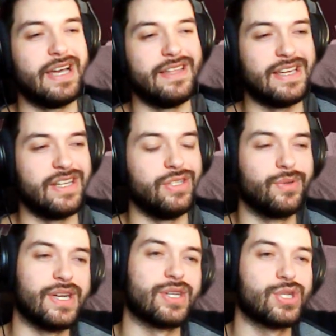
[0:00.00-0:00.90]
and then
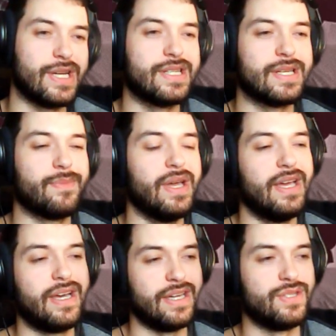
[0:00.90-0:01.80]
you can exchange them
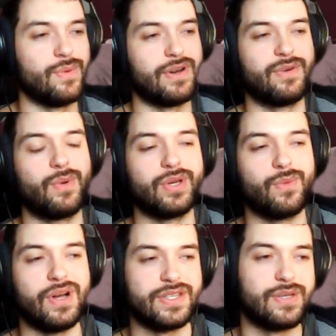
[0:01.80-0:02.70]
into whatever one you
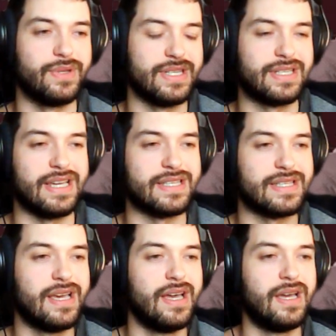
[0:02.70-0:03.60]
want. So in this
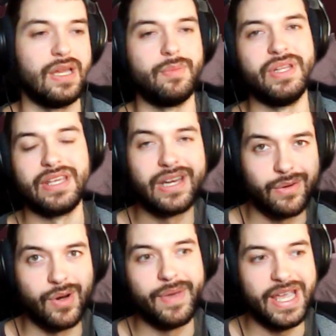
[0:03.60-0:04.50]
case, it'd be the
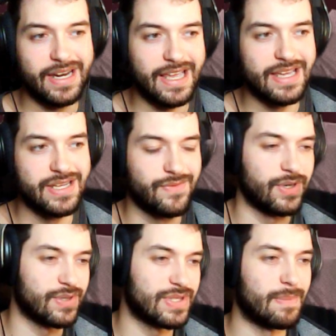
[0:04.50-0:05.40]
hero main hand
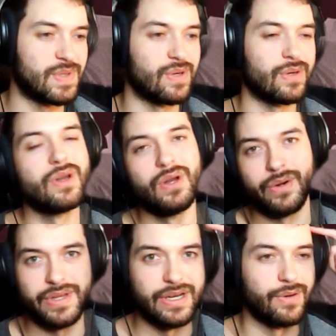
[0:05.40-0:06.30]
for your scepter,
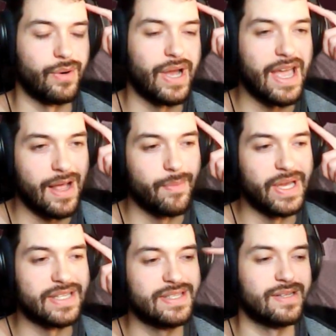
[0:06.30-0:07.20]
or the hero
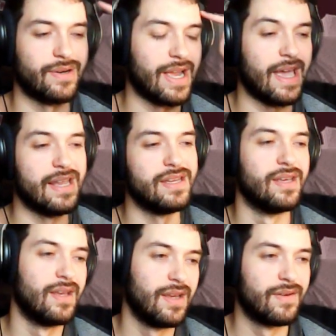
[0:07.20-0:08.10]
helmet or head
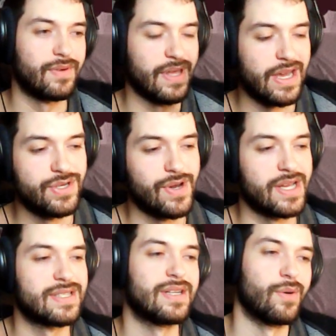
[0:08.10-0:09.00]
for the
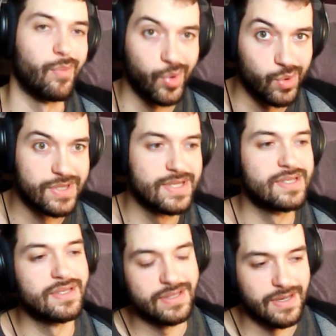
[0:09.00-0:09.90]
headdress, hero boots.
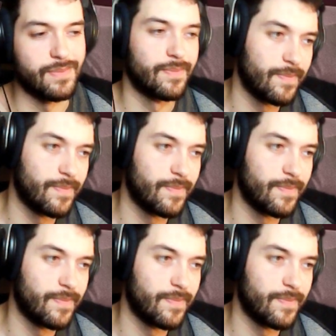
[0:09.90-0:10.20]
So